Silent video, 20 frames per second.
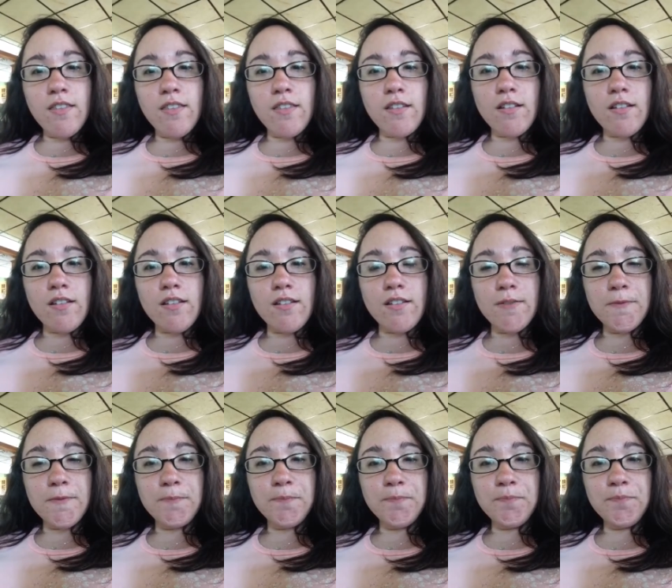the
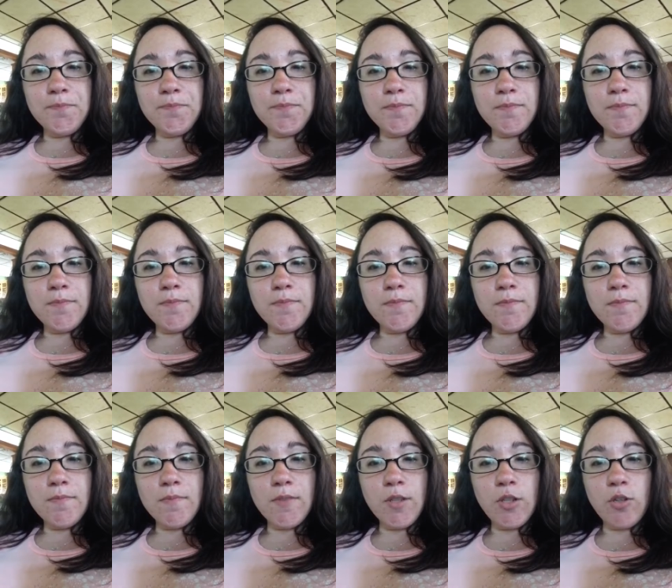
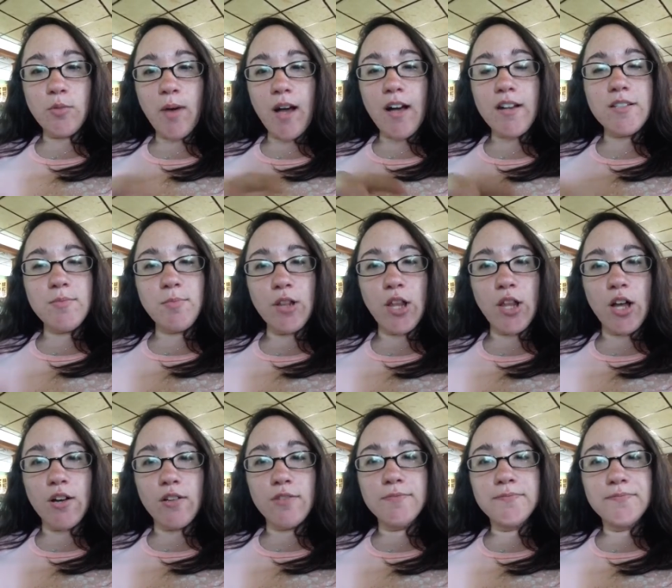little box
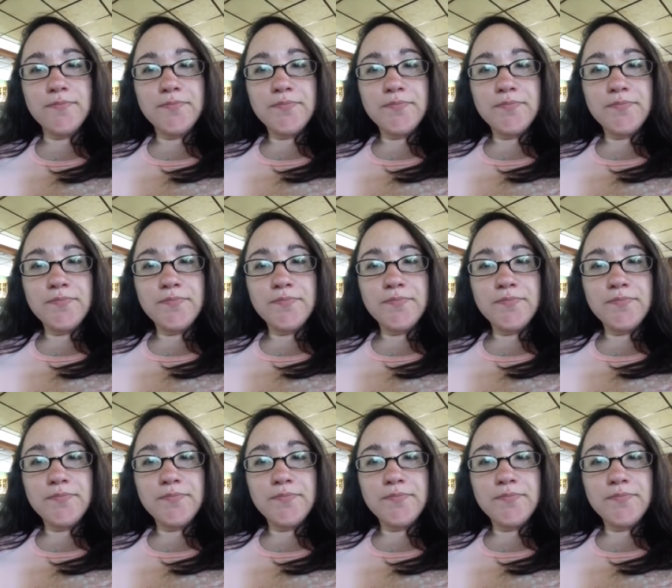below,